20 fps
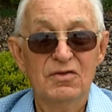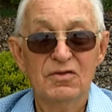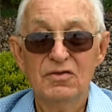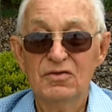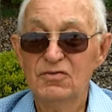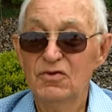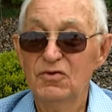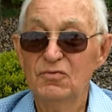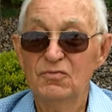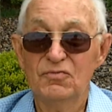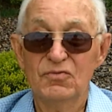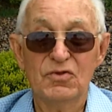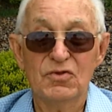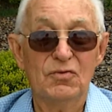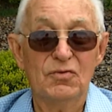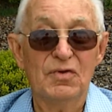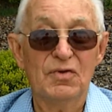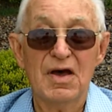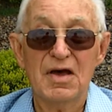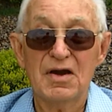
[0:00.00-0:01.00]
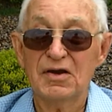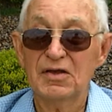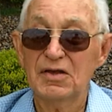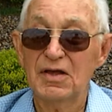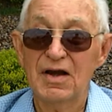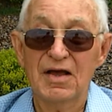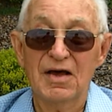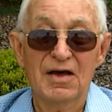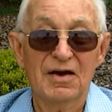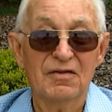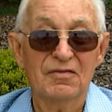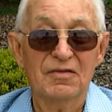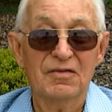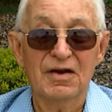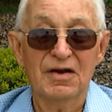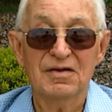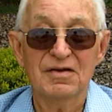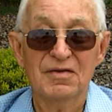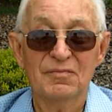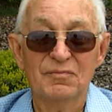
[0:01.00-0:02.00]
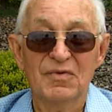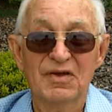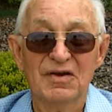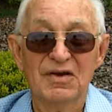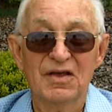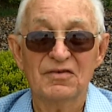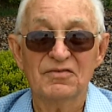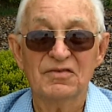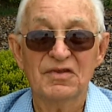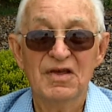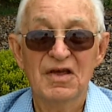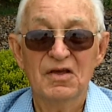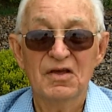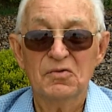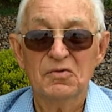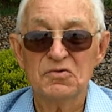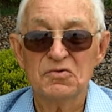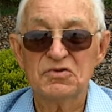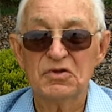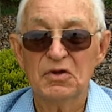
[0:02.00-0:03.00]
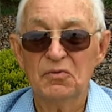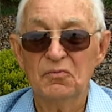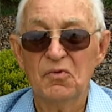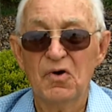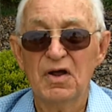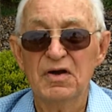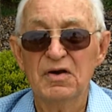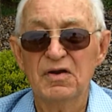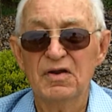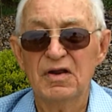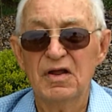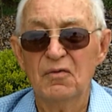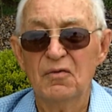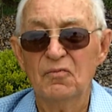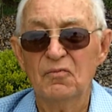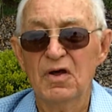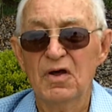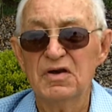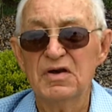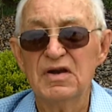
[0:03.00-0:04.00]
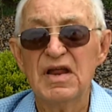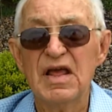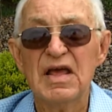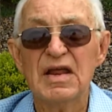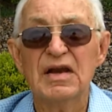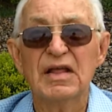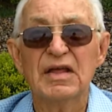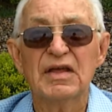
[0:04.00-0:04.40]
you got to get out of there. And of course, it wasn't deadly